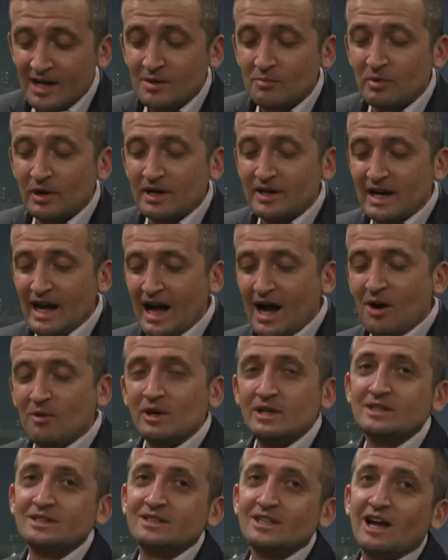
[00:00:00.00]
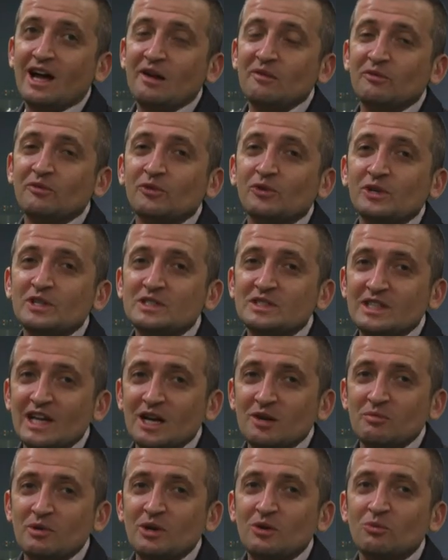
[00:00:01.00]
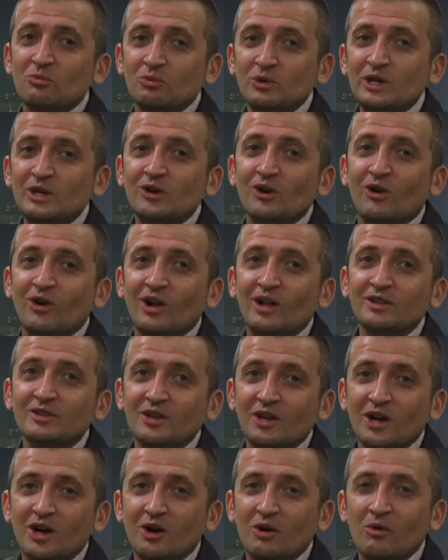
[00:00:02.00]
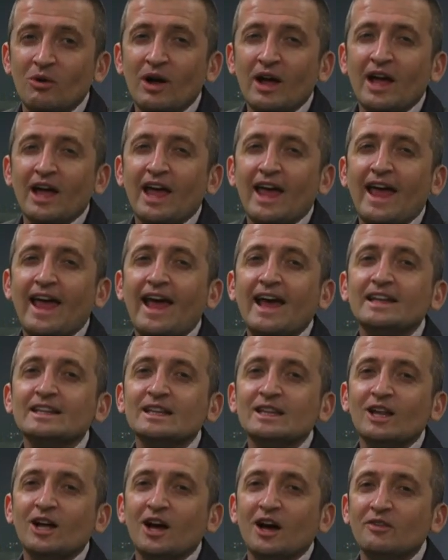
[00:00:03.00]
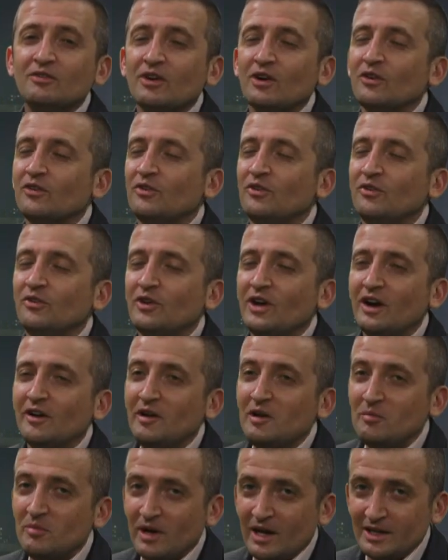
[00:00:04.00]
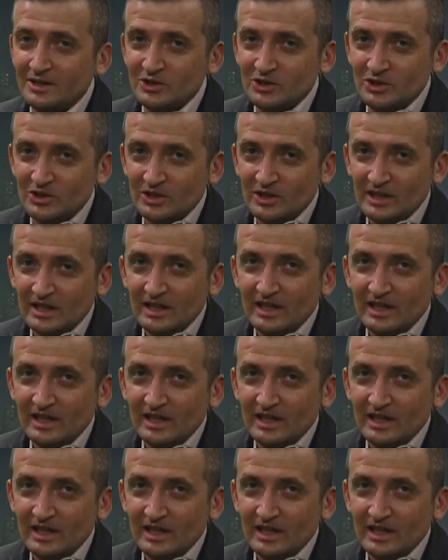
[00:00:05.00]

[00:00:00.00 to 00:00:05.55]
But now it's time for a segment we all know and love very much.